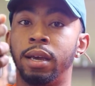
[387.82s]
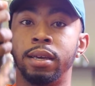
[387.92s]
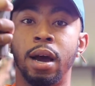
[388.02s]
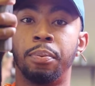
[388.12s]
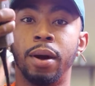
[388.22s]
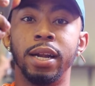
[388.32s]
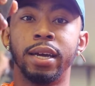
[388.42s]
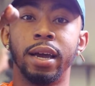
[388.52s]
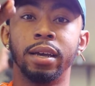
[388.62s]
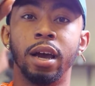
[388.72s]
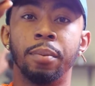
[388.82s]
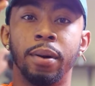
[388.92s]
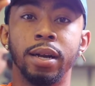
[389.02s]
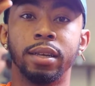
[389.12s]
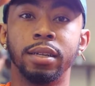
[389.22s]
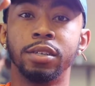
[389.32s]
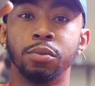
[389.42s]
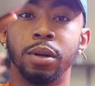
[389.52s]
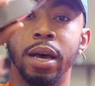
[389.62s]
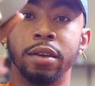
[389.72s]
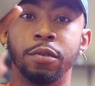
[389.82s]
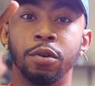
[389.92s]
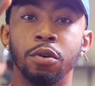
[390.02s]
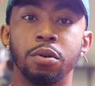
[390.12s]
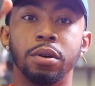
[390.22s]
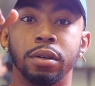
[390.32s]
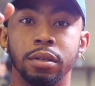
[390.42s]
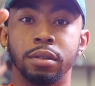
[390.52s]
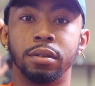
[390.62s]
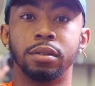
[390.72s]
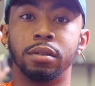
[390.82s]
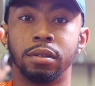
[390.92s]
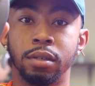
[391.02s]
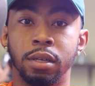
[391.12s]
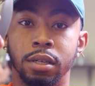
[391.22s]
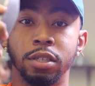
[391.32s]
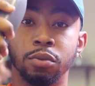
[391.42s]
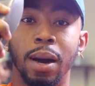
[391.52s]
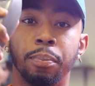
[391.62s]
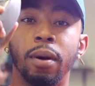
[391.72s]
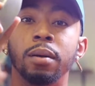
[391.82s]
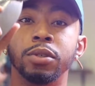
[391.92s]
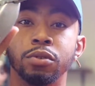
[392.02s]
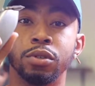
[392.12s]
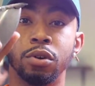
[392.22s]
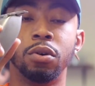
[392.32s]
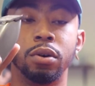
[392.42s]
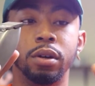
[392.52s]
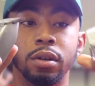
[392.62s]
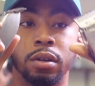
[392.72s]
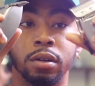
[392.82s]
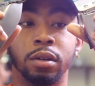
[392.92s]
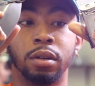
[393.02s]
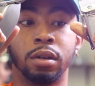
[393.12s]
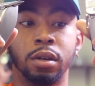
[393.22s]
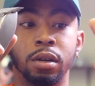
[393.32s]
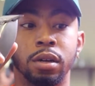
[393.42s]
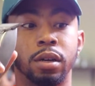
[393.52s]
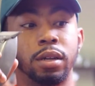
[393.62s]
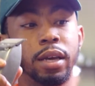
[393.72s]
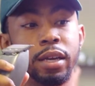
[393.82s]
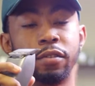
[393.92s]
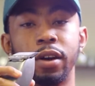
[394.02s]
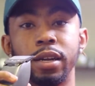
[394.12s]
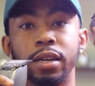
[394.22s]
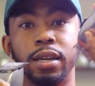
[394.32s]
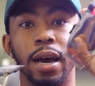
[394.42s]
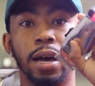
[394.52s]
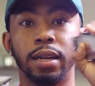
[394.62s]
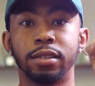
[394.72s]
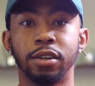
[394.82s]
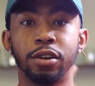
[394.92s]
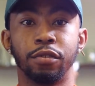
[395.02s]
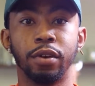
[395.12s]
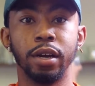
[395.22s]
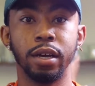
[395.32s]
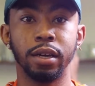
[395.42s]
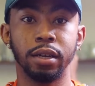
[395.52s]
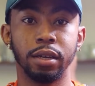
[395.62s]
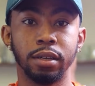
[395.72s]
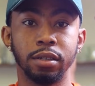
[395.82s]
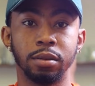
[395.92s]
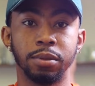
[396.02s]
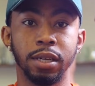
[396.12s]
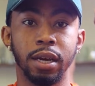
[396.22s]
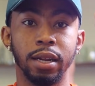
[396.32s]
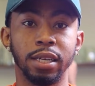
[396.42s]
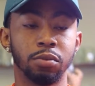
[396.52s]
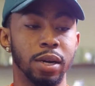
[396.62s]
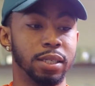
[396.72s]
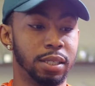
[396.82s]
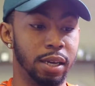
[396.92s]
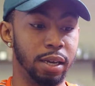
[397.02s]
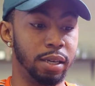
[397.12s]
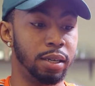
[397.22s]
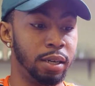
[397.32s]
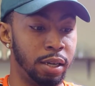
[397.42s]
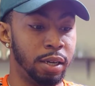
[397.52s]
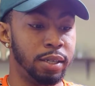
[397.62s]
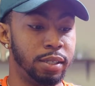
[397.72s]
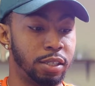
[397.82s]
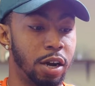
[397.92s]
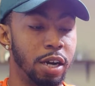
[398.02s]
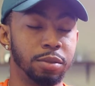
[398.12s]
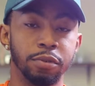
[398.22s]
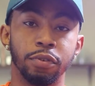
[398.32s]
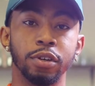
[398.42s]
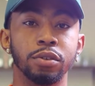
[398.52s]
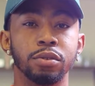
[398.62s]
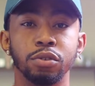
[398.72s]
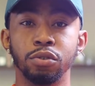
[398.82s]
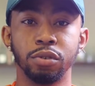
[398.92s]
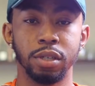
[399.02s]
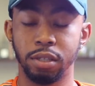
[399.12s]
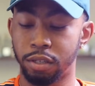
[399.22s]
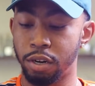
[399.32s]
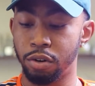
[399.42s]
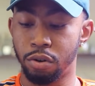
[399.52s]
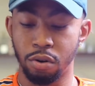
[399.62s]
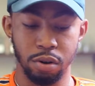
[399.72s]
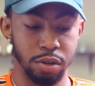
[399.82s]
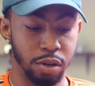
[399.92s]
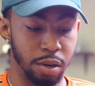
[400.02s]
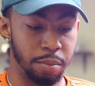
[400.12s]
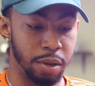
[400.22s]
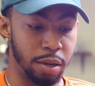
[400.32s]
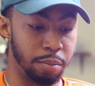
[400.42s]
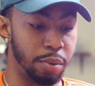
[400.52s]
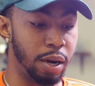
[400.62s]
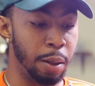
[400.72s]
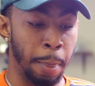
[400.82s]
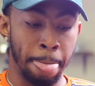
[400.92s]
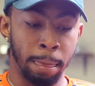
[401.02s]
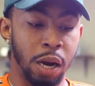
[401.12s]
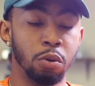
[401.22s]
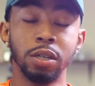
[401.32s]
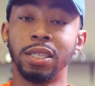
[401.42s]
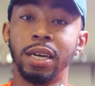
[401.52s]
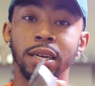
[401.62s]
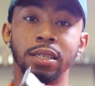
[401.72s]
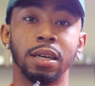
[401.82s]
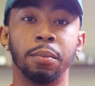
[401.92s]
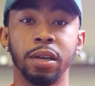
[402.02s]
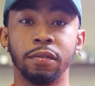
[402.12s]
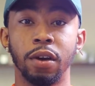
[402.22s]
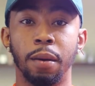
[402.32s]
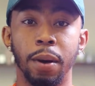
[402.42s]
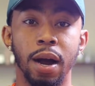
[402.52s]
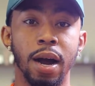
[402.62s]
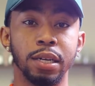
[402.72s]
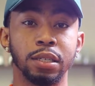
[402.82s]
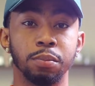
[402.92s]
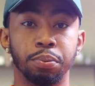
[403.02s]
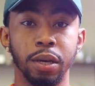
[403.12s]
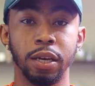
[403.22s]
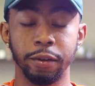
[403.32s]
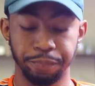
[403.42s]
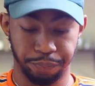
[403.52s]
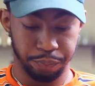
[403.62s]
Y'all probably think this one not even on. This one I promise you is on. And they get ready to die. They turning red. You know what I'm saying? That's why they say charge it before you use it and turn it on. You know what I mean? But I will say this. I'm gonna give y'all my honest opinion.